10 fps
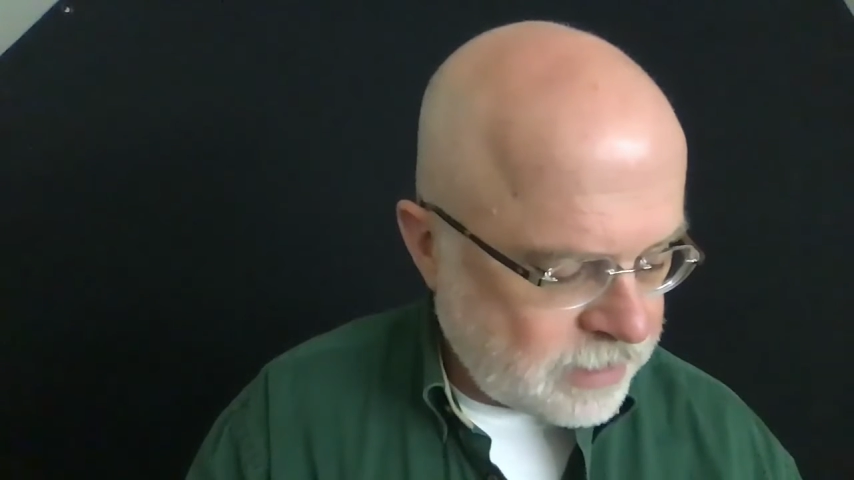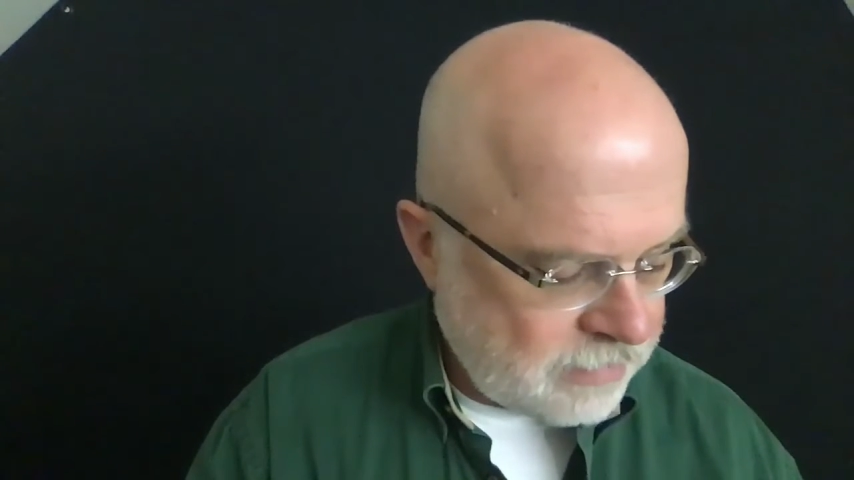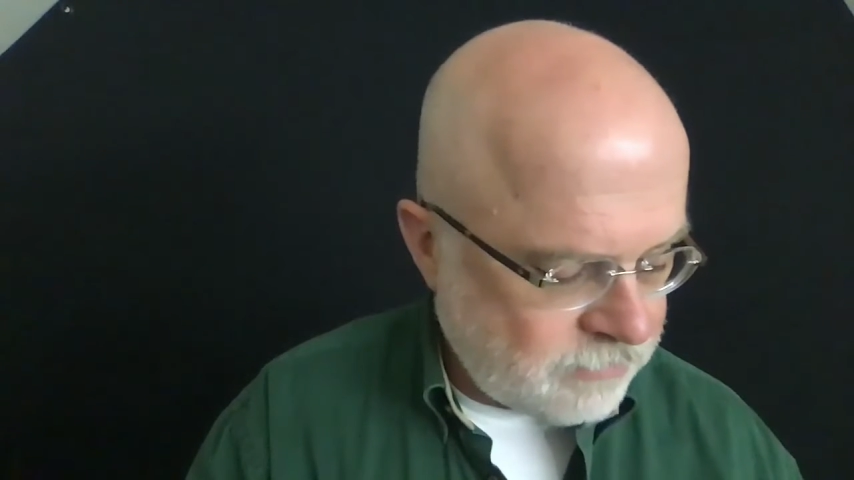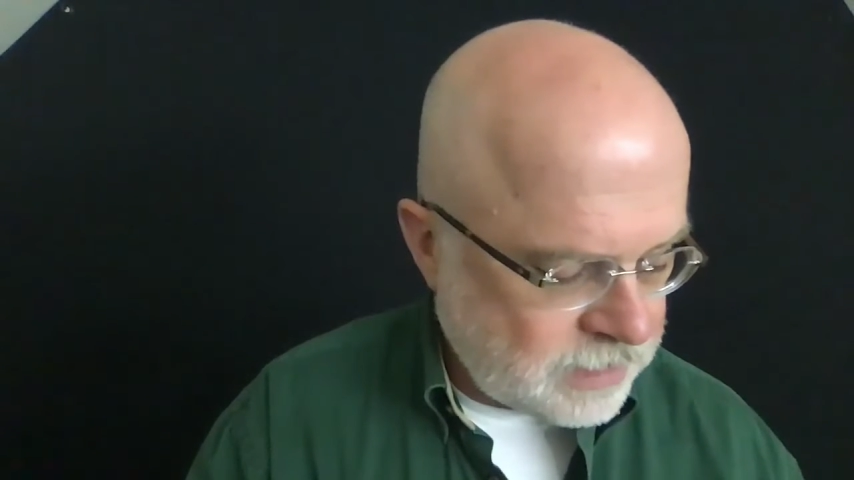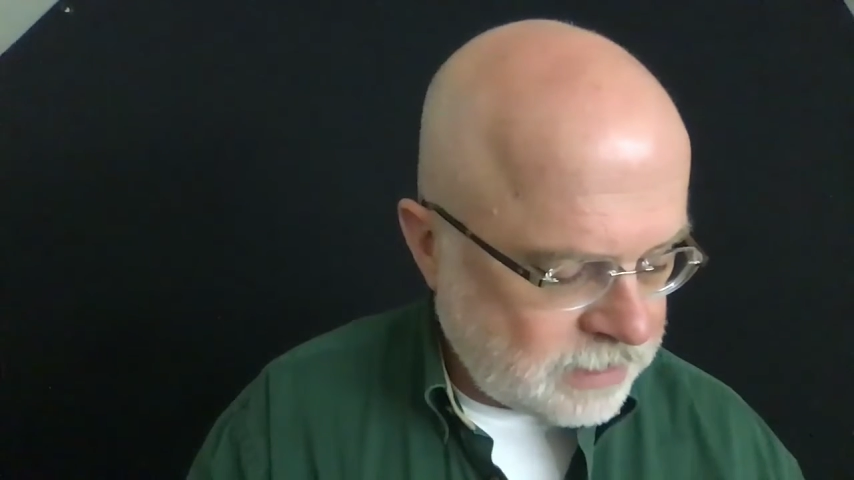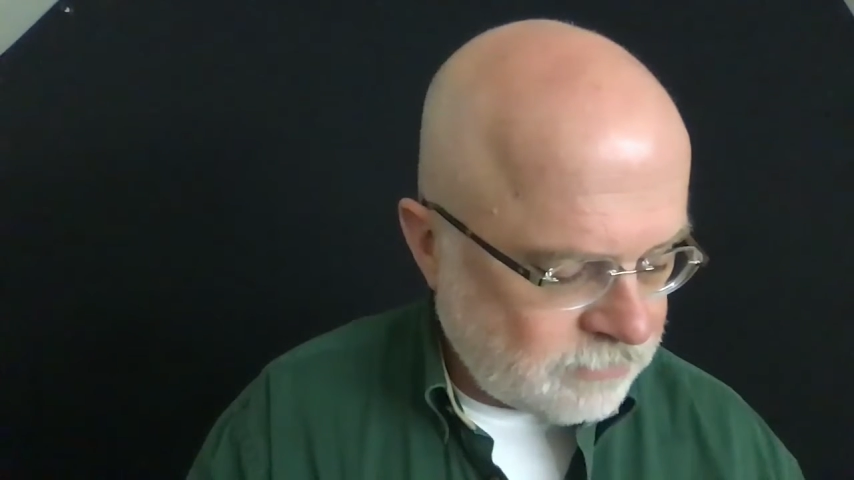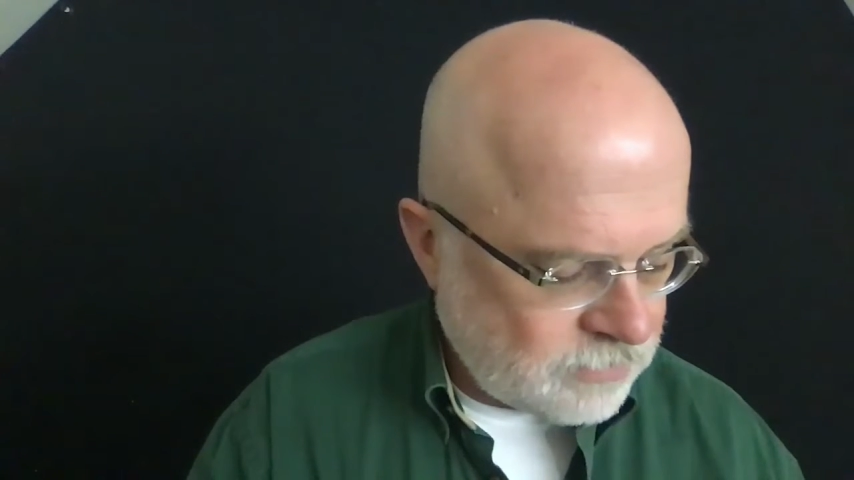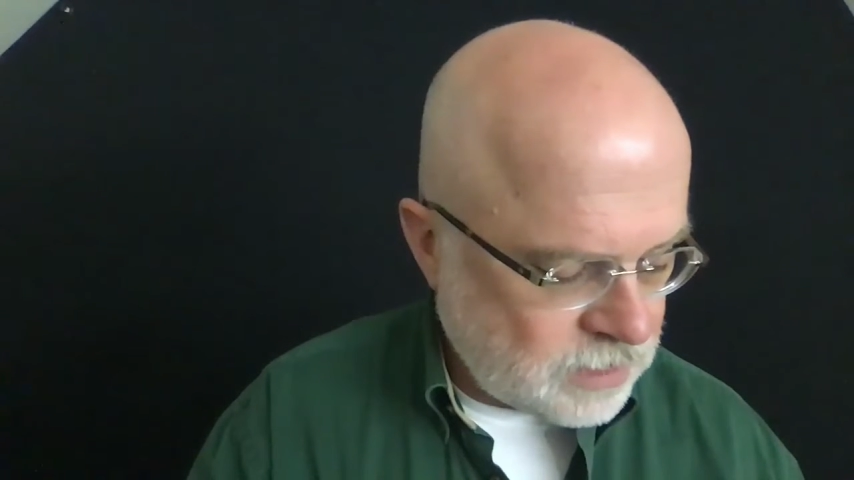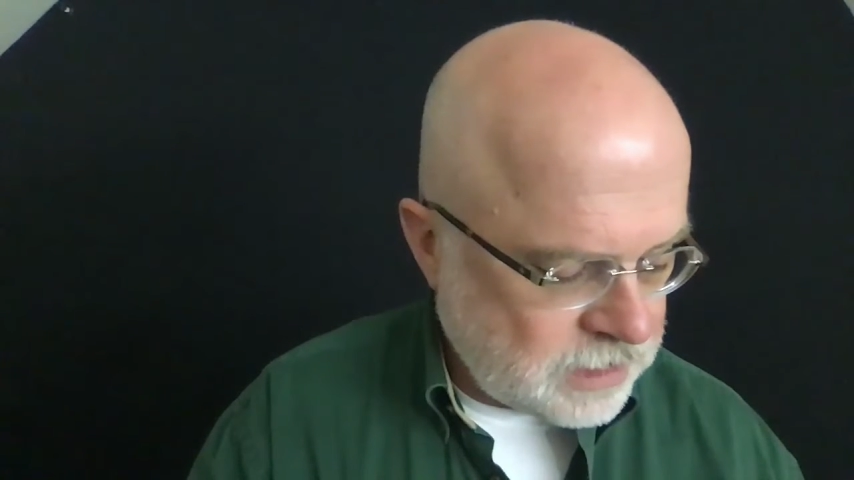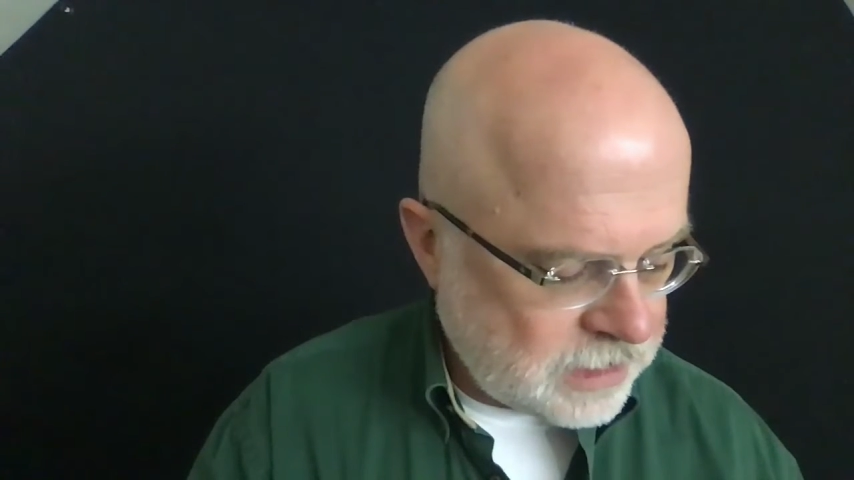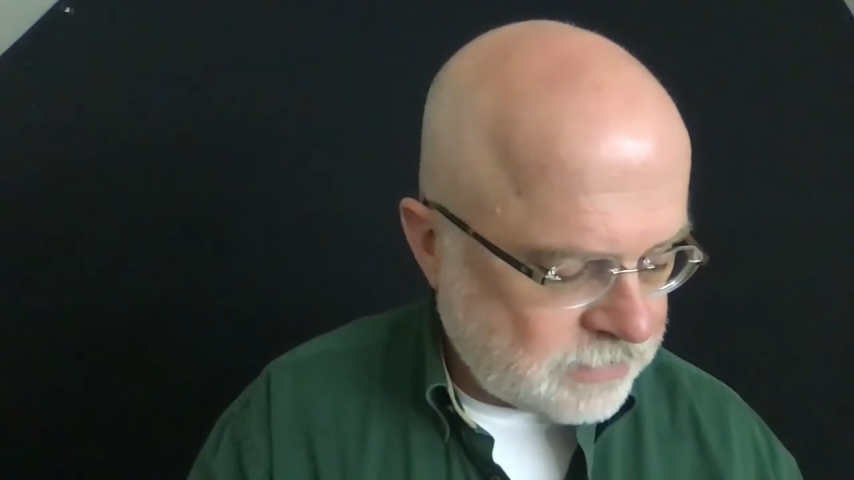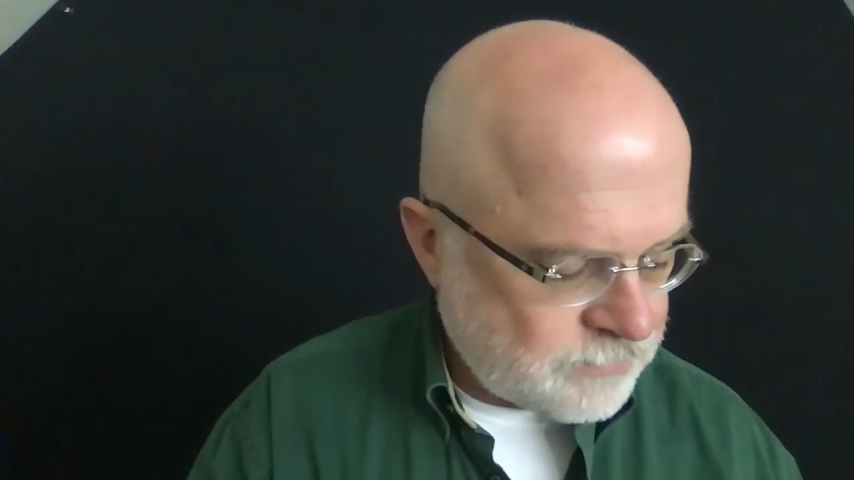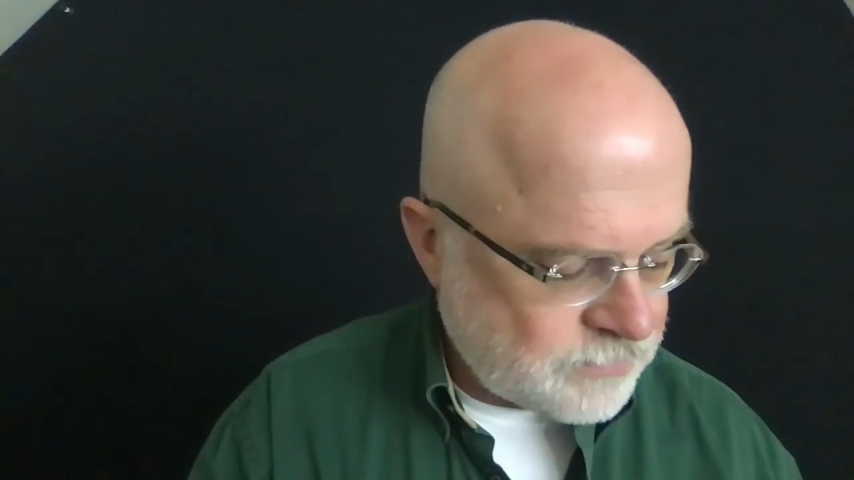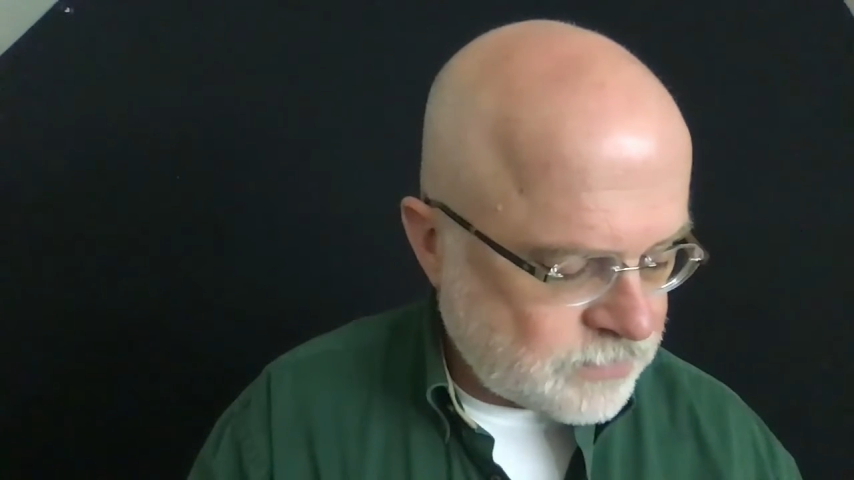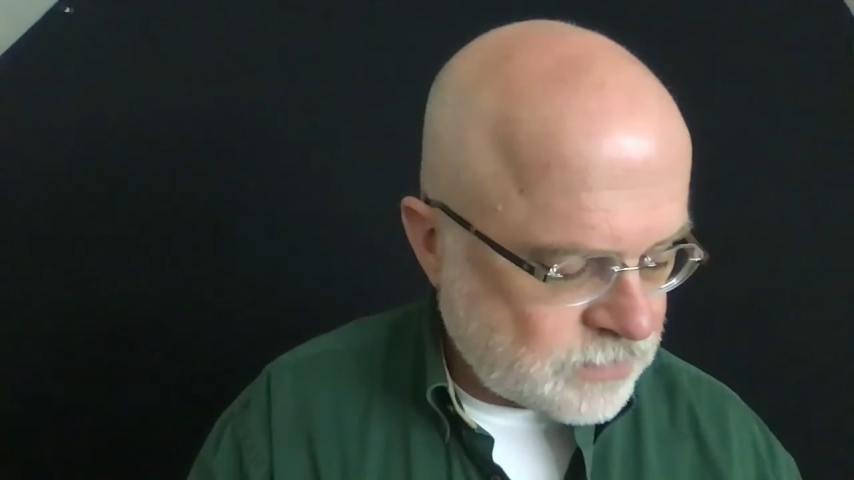heaven give good
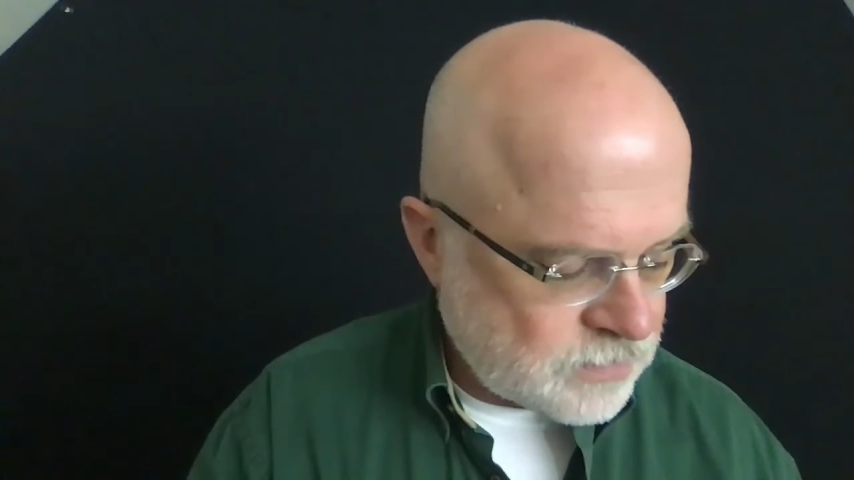gifts